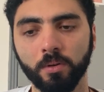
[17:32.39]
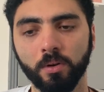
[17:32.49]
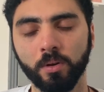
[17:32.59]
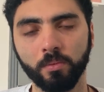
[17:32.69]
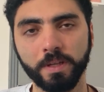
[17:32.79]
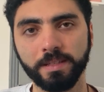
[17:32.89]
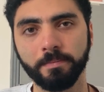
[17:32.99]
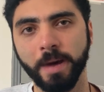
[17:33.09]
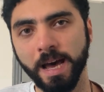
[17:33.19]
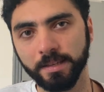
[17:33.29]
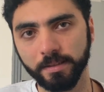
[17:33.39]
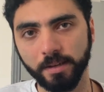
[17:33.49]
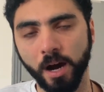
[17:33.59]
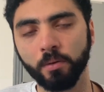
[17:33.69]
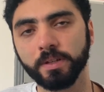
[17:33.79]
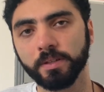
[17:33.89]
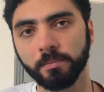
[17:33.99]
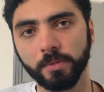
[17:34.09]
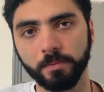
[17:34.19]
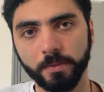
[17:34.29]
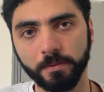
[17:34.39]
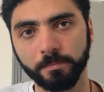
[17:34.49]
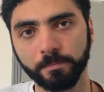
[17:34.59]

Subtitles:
always mask our symptoms.